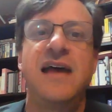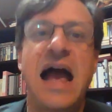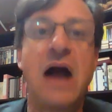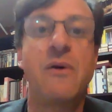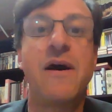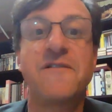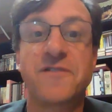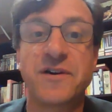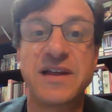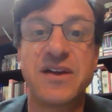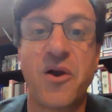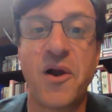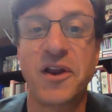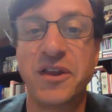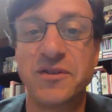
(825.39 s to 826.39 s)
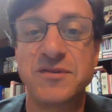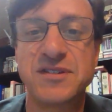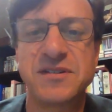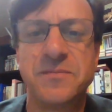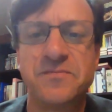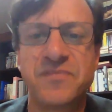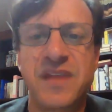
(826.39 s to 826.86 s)
However, he
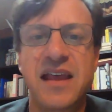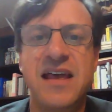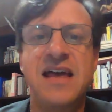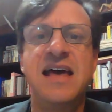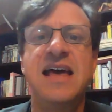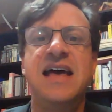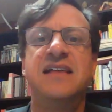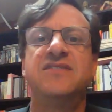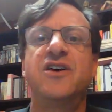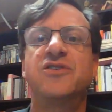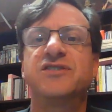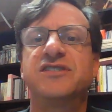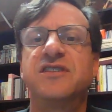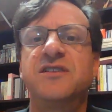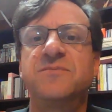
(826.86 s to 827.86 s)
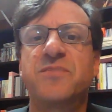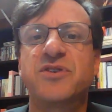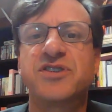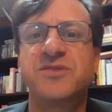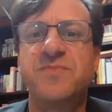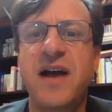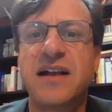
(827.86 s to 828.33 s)
argues, there is the
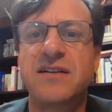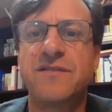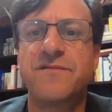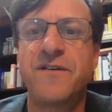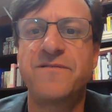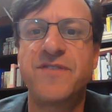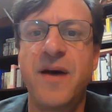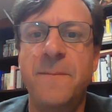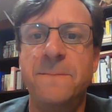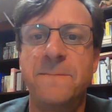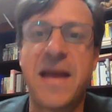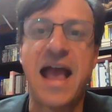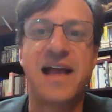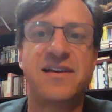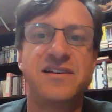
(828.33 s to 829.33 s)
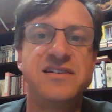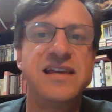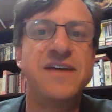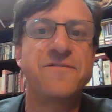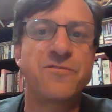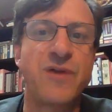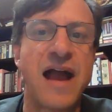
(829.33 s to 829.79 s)
perspective of the man in
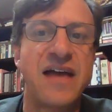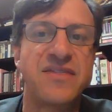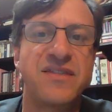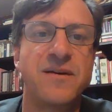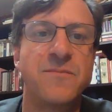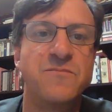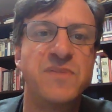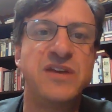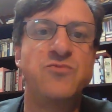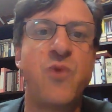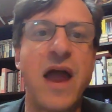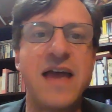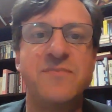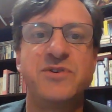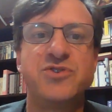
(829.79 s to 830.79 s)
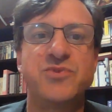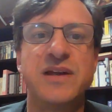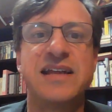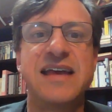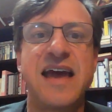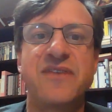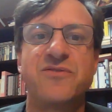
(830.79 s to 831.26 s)
Tifereth, midway
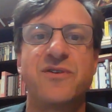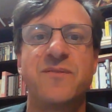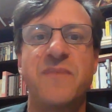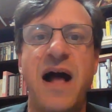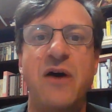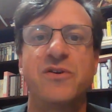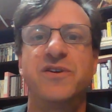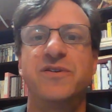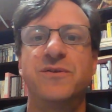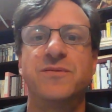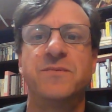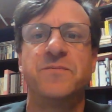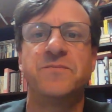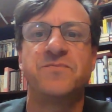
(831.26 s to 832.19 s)
between Kether and Malkut,